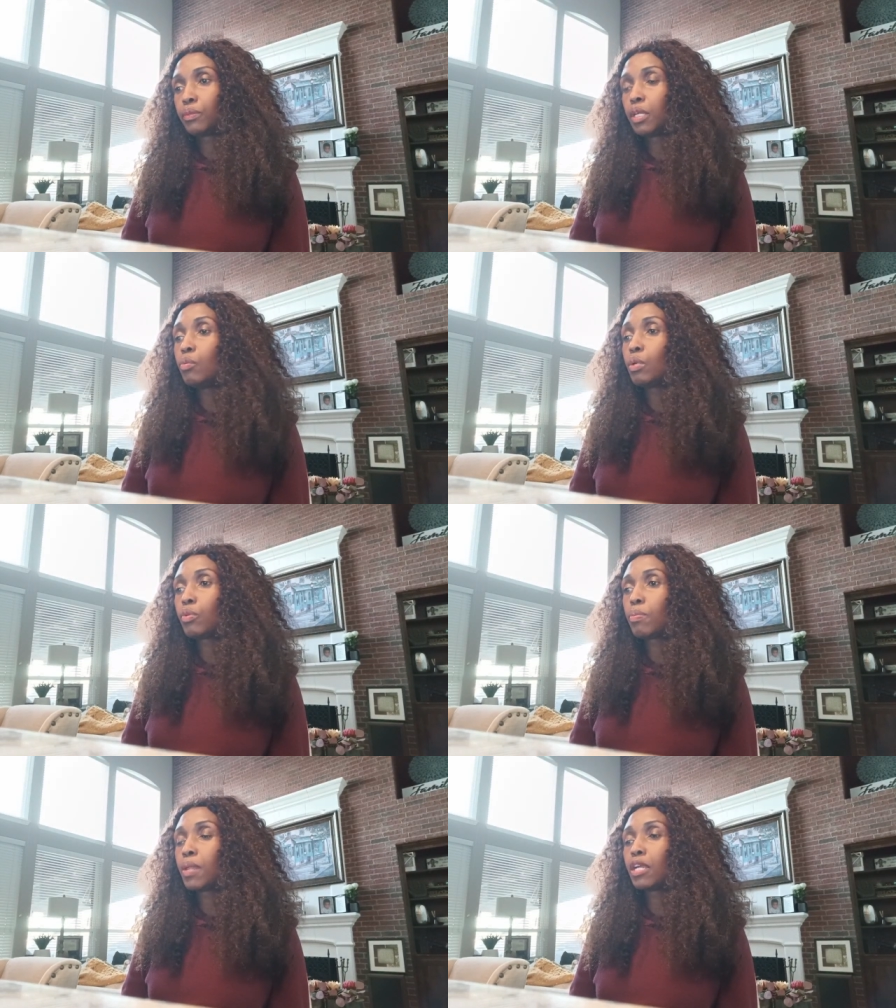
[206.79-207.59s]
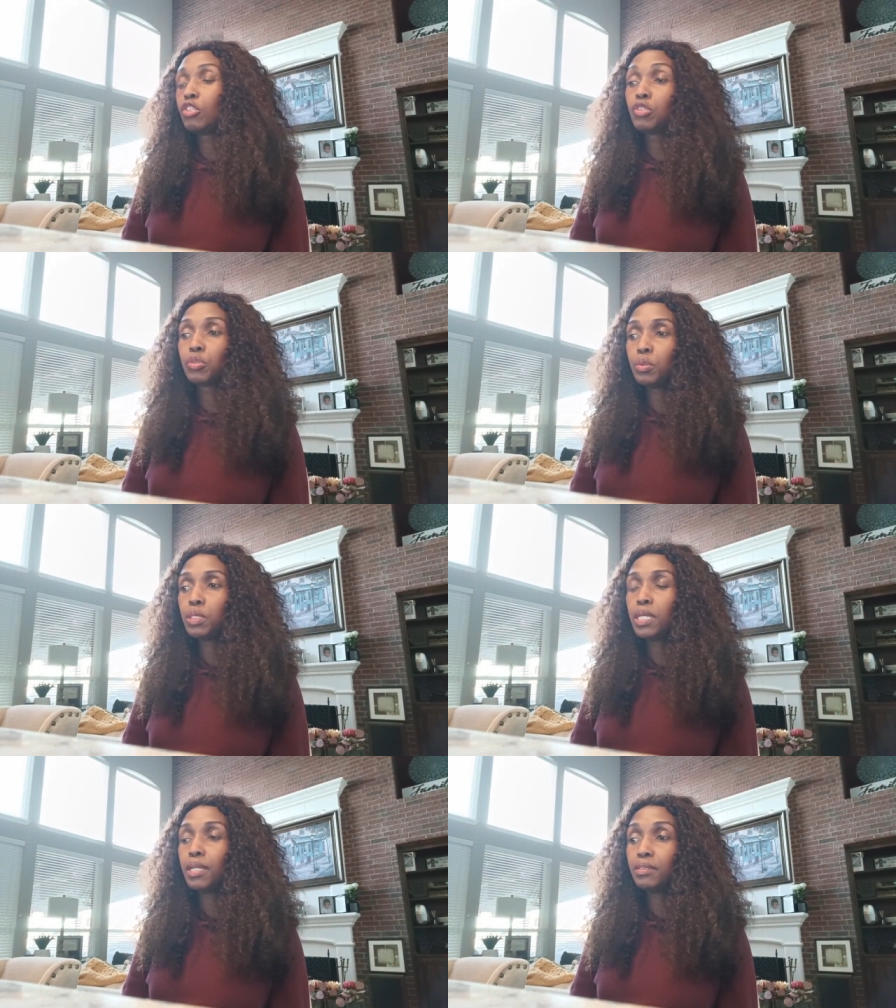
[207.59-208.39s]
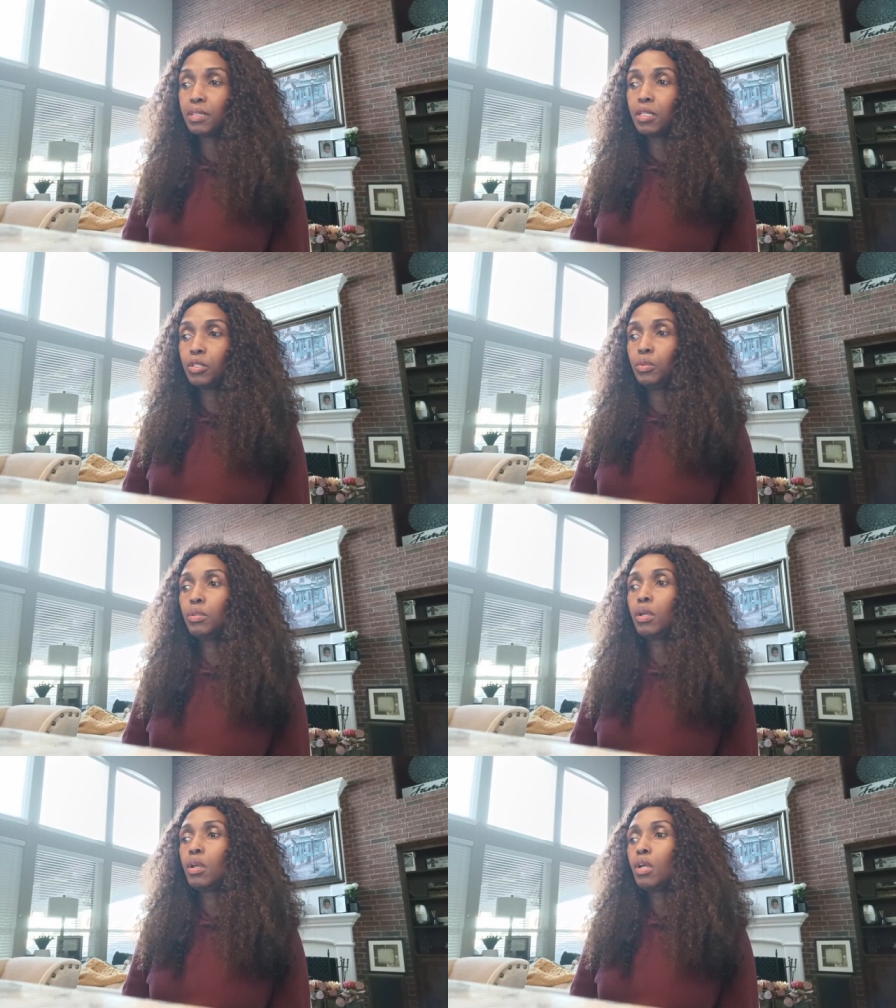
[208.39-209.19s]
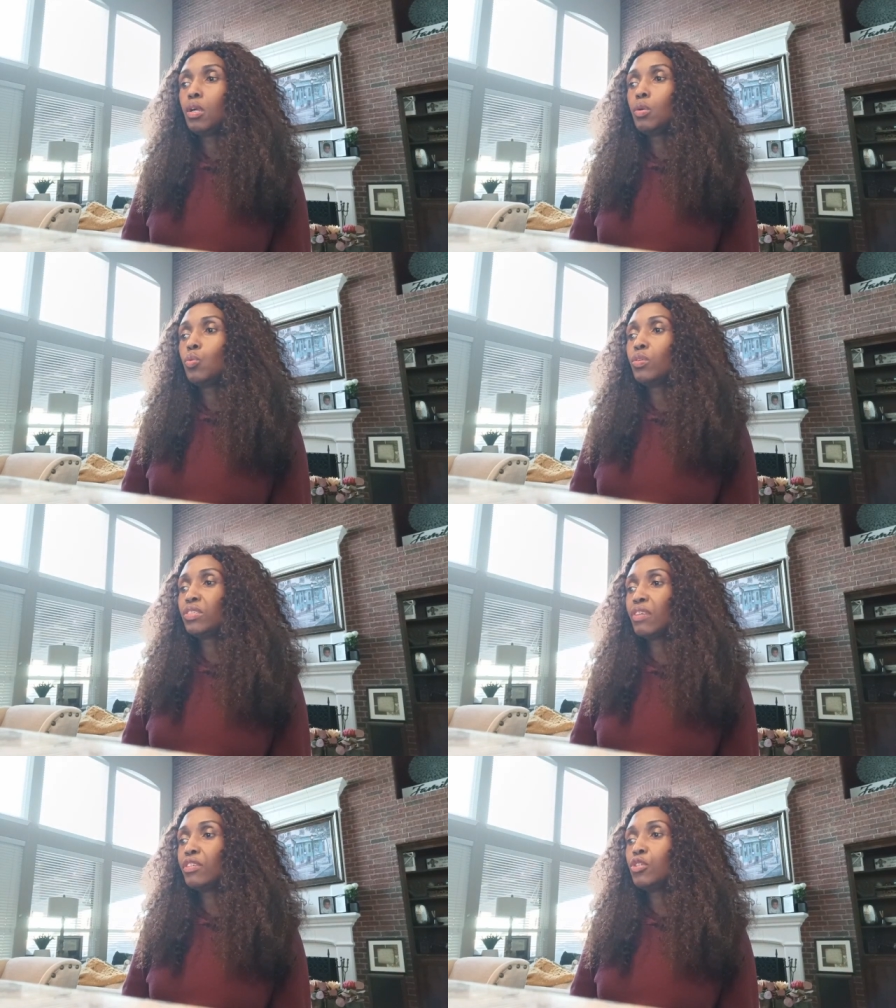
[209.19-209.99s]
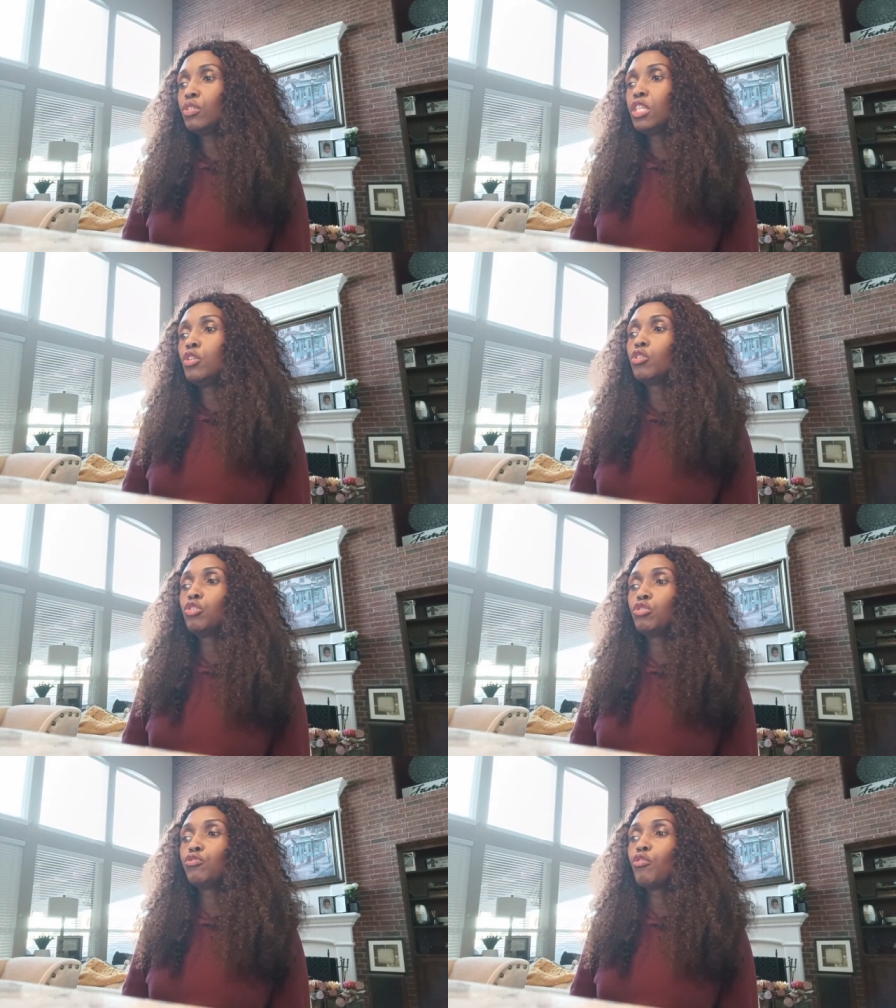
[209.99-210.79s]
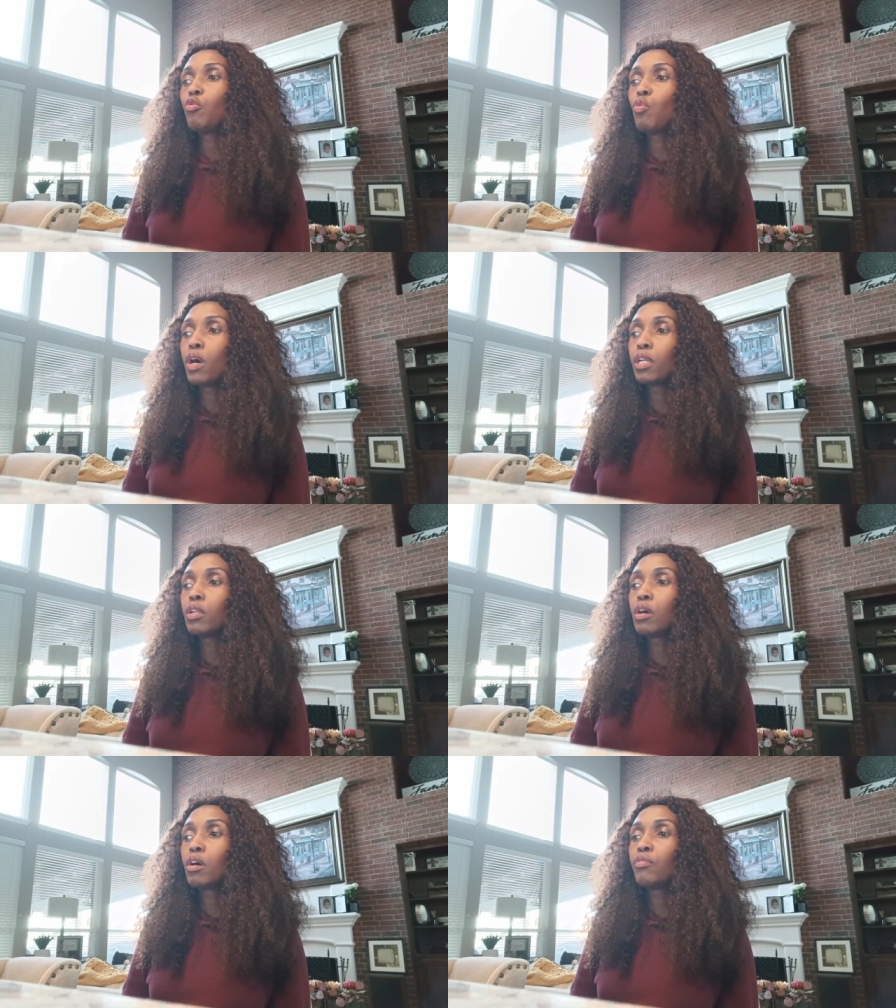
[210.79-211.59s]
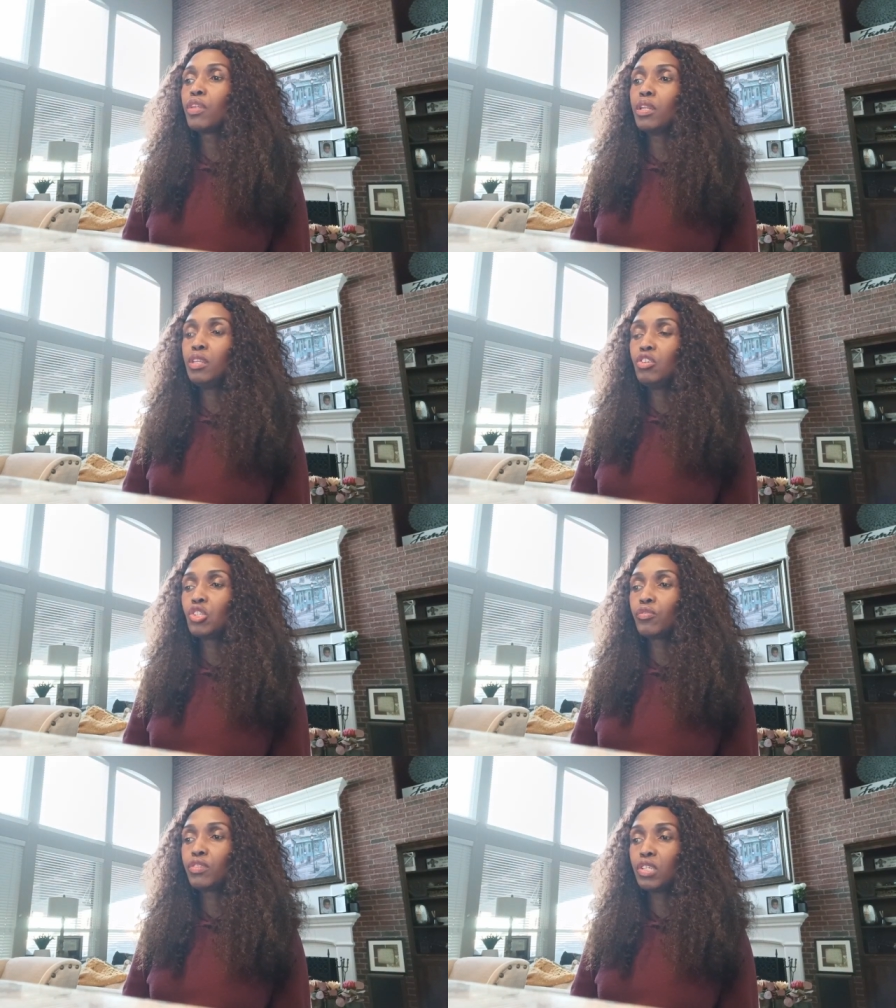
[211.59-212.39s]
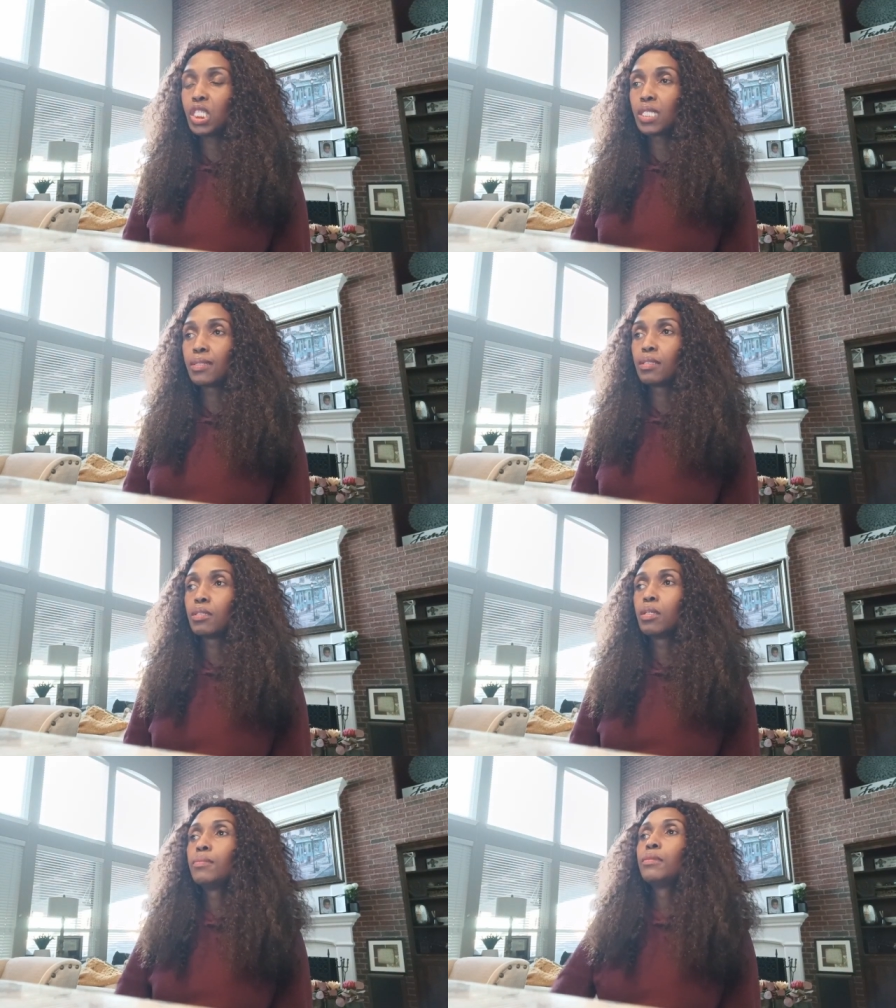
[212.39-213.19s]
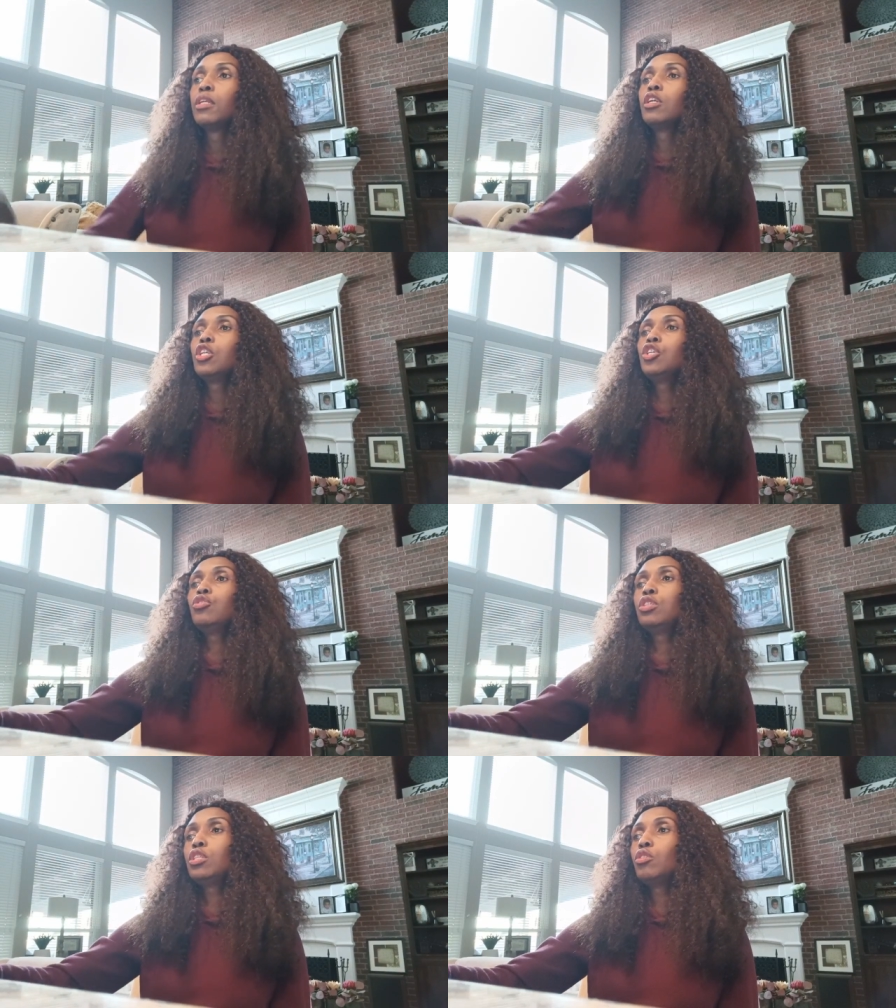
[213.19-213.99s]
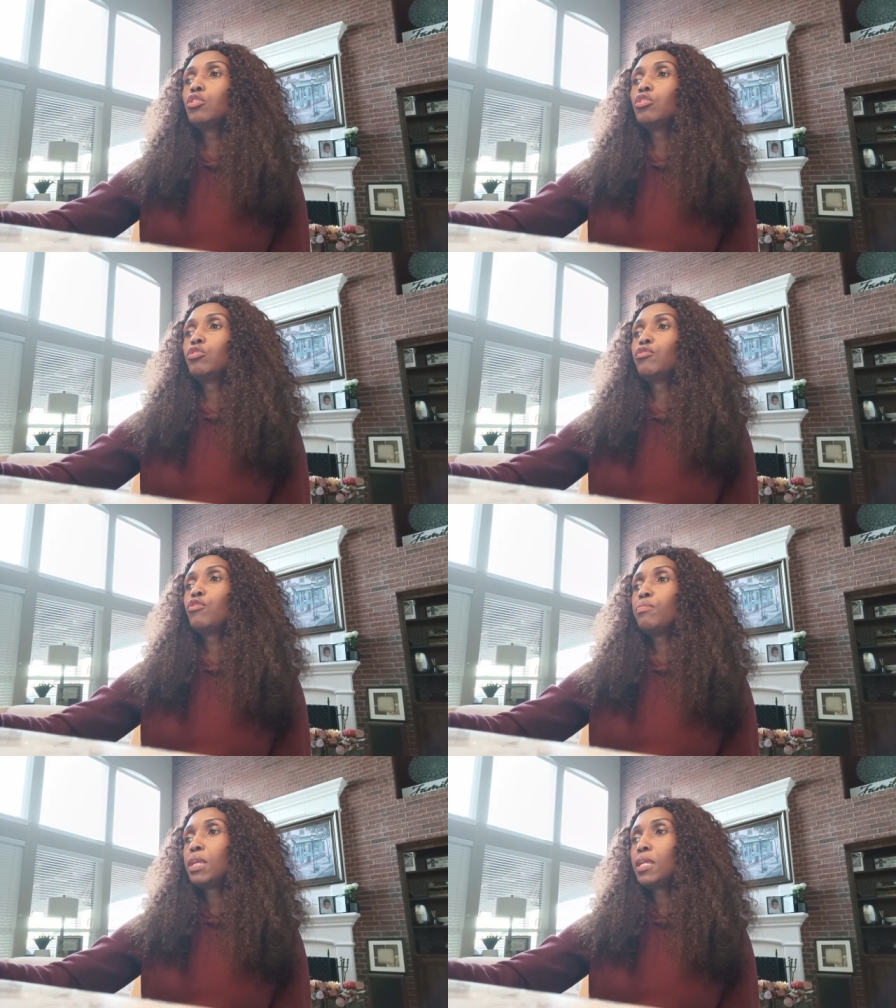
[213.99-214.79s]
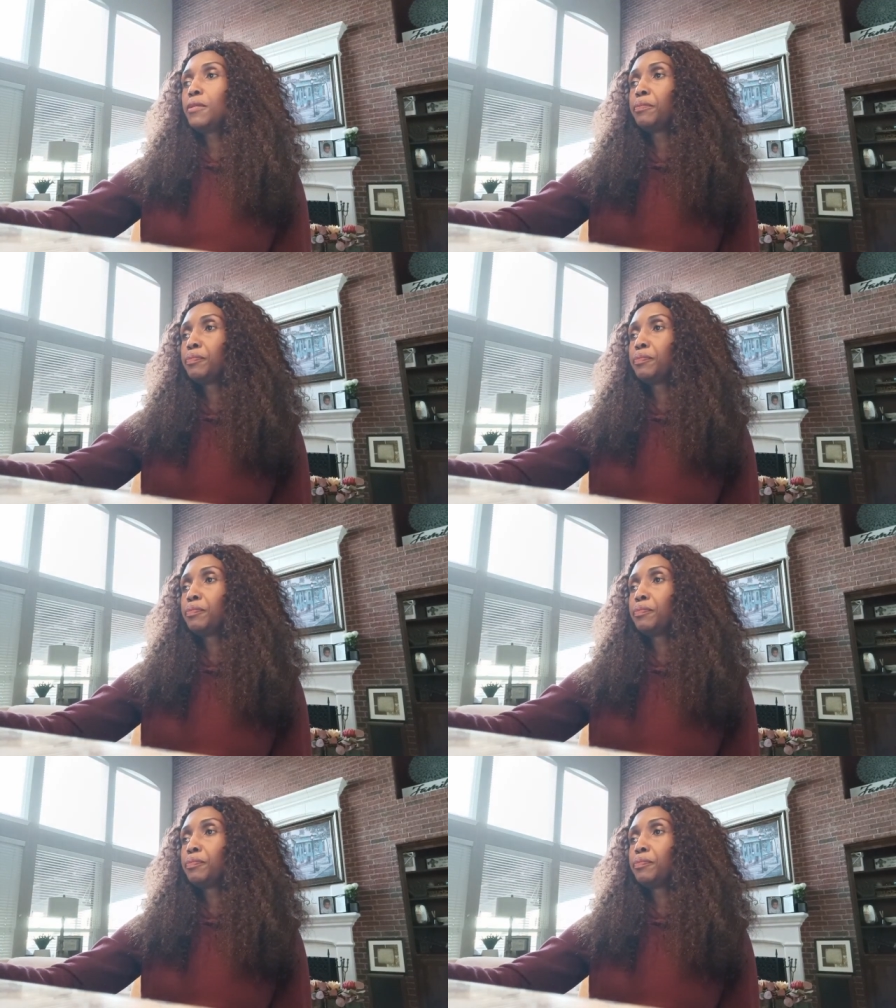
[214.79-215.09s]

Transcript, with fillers: He will reply, Truly I tell you, whatever you did not do for one of the least of these, you did not do for me.